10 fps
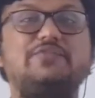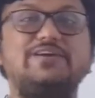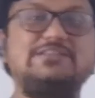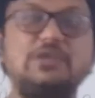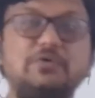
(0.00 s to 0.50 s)

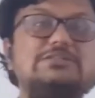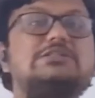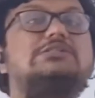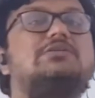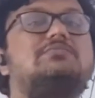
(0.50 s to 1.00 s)
SI unit
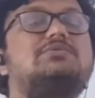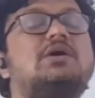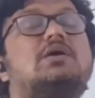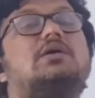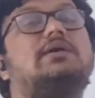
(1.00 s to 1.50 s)
system,
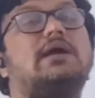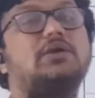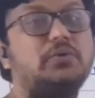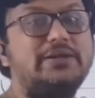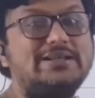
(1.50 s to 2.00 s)
their
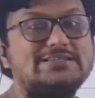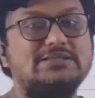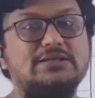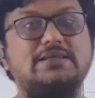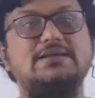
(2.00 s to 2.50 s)

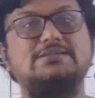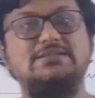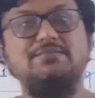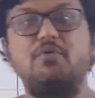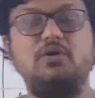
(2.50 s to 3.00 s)
units, their
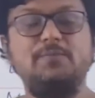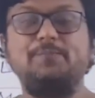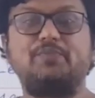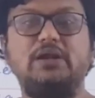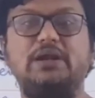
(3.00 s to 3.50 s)

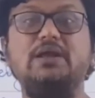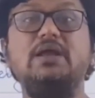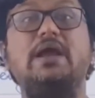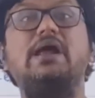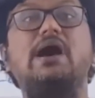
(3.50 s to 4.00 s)
symbol, right,
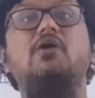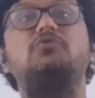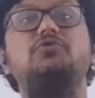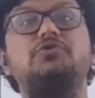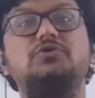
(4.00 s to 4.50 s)
and how
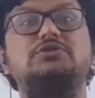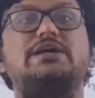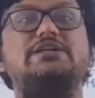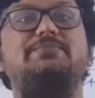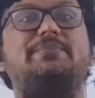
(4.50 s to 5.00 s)
to use, that
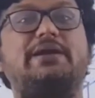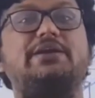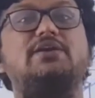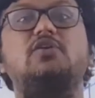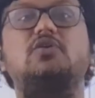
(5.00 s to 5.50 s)
is
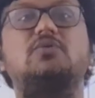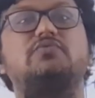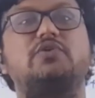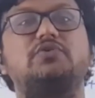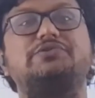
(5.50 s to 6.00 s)
practical norms
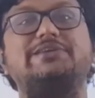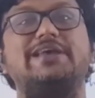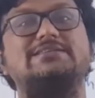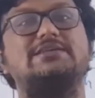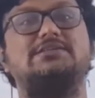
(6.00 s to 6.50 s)
for using
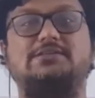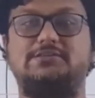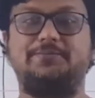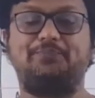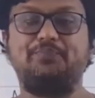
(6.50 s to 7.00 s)
SI
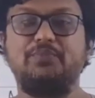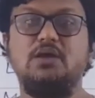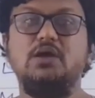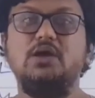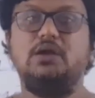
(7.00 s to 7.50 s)
system.
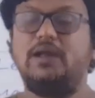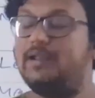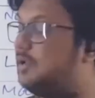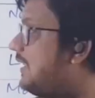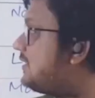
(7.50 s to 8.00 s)
And
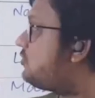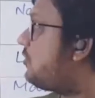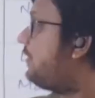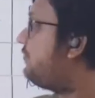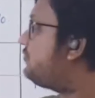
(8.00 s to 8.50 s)
the last topic which